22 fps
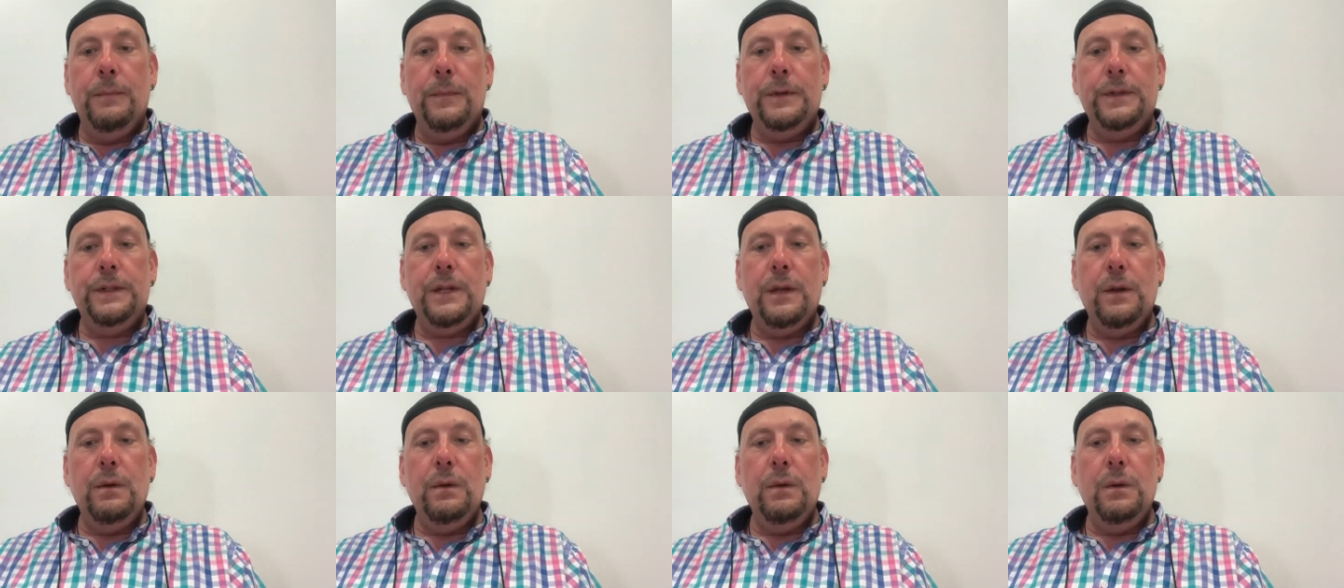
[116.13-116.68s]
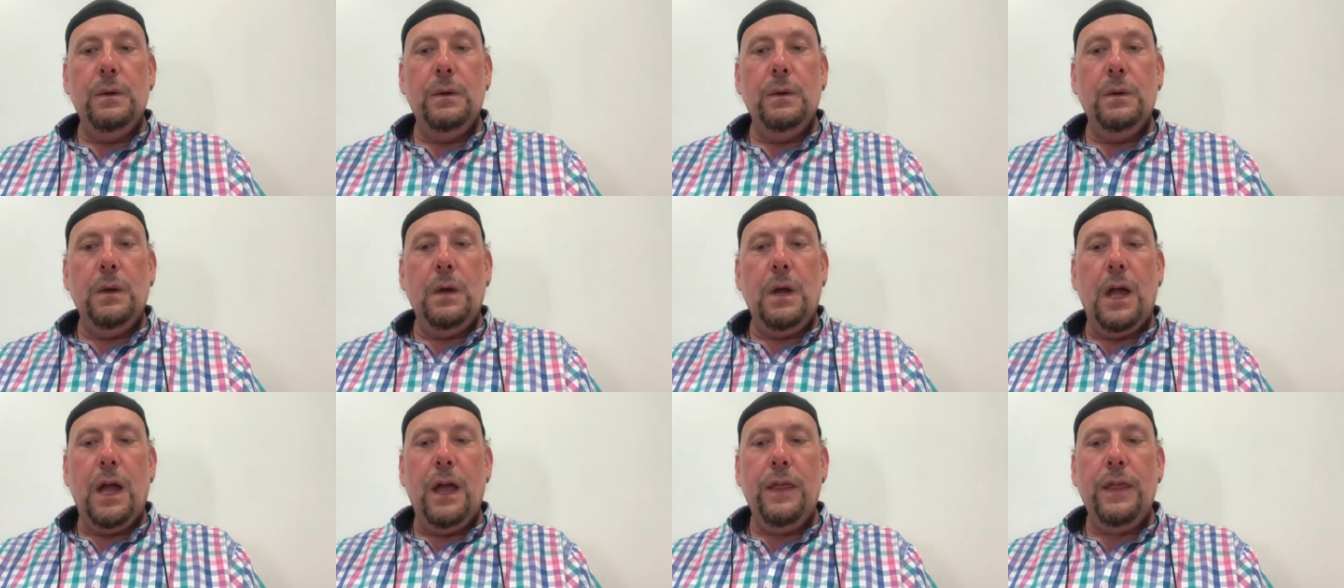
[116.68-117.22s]
So
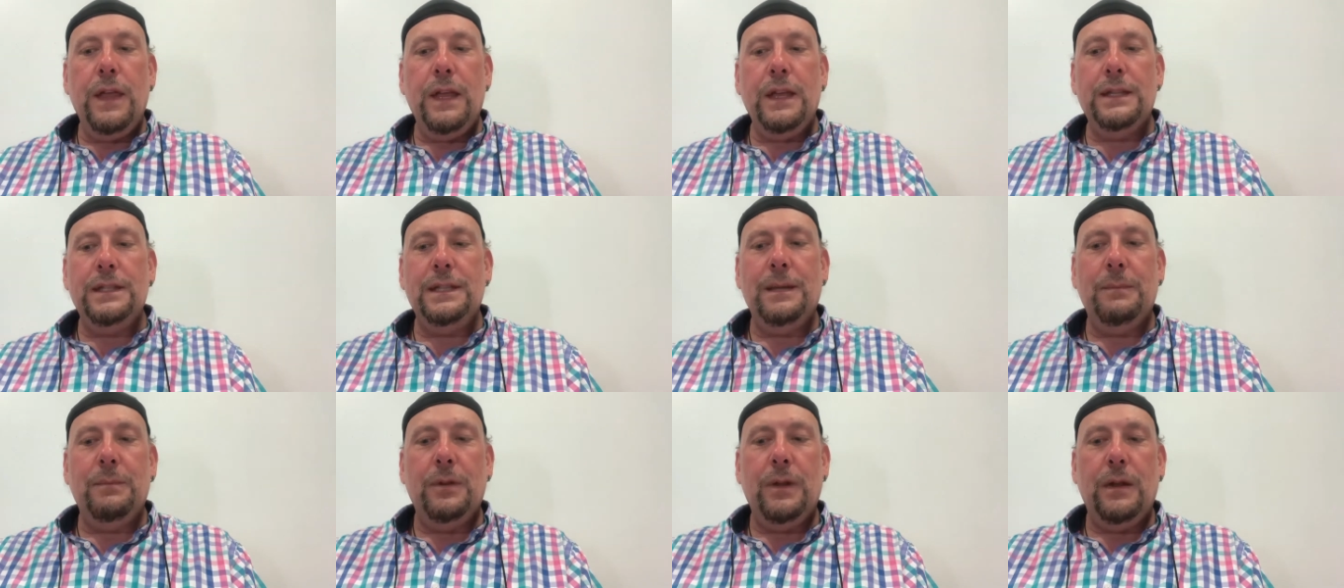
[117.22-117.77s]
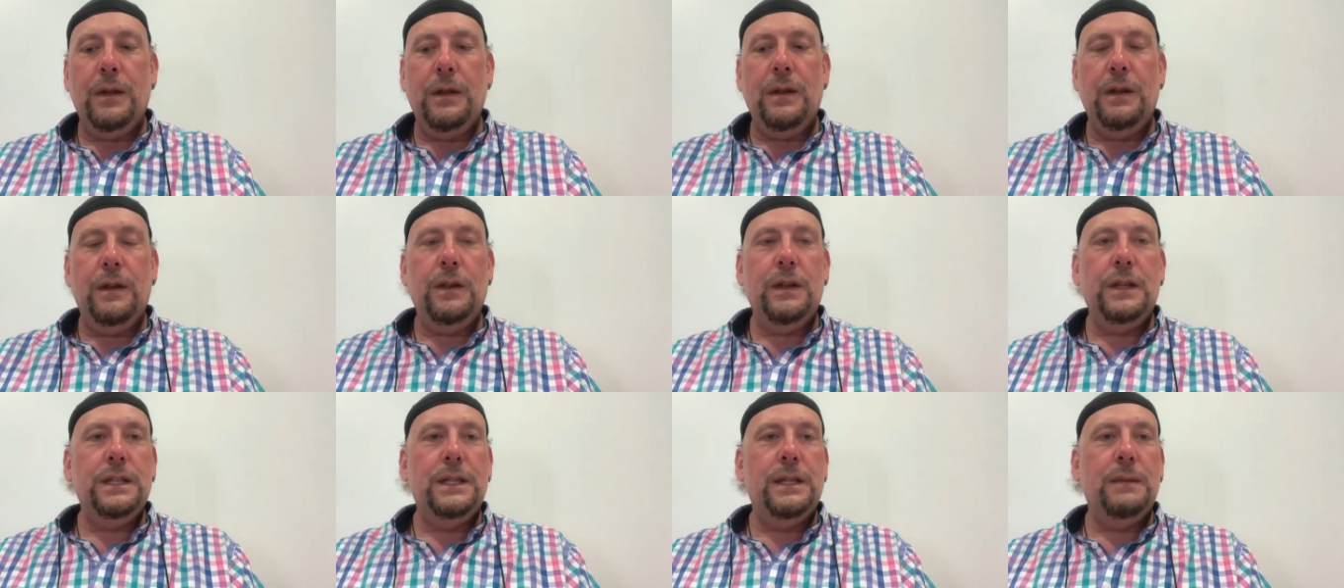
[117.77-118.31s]
I think the